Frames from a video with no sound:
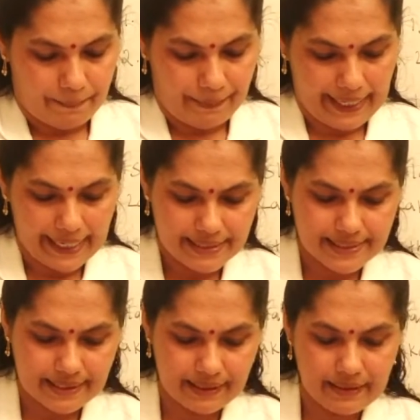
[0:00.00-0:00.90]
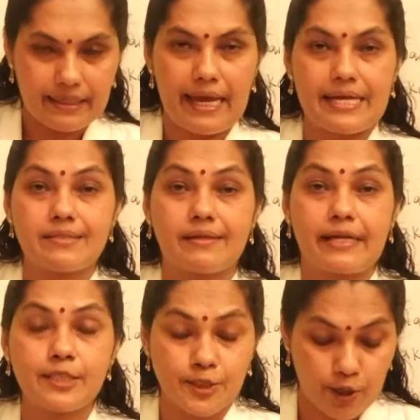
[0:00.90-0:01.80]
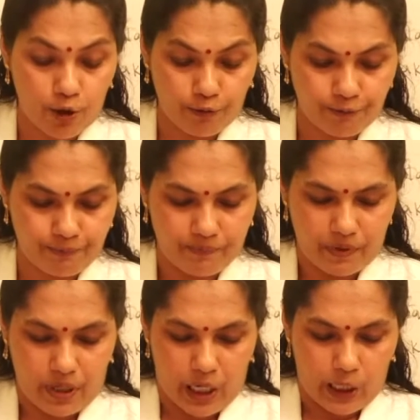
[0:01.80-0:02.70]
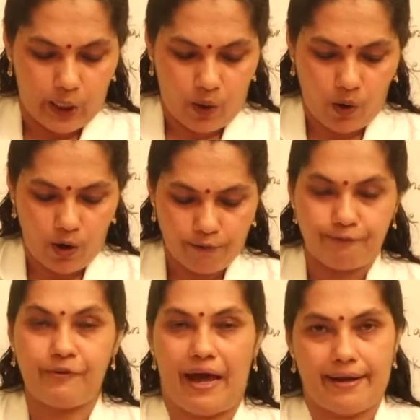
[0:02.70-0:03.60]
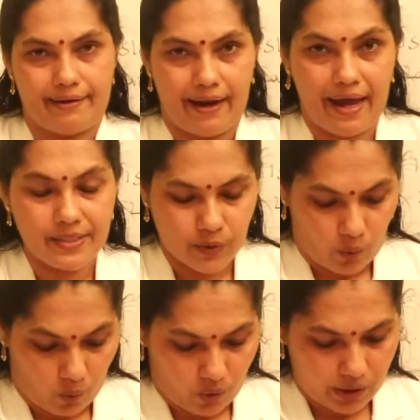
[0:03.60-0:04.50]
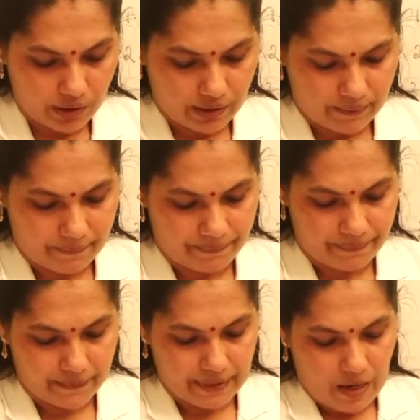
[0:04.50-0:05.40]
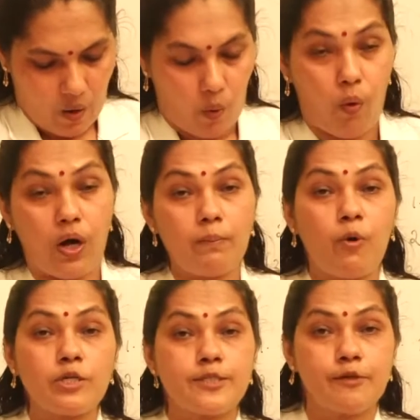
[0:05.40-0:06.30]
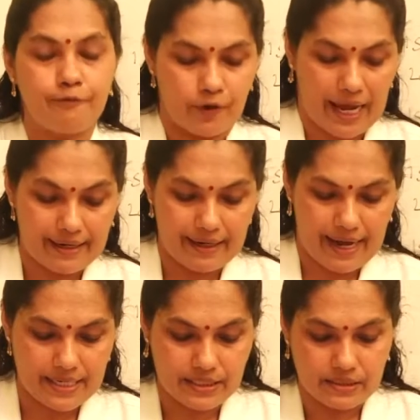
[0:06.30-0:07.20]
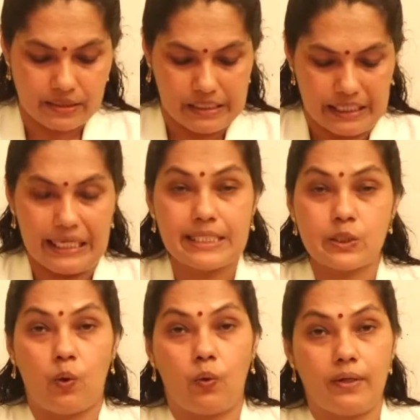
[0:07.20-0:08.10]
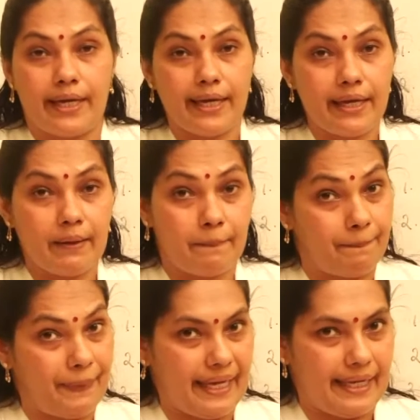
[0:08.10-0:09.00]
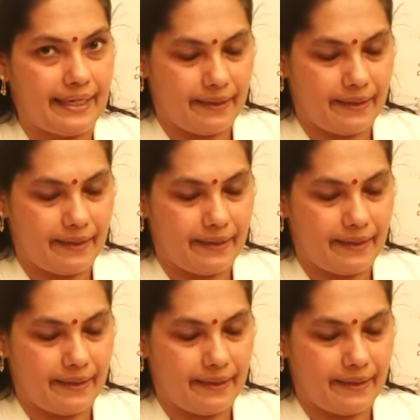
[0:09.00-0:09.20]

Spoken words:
Plains, a stretch of low flatland or almost flatland is called a plain.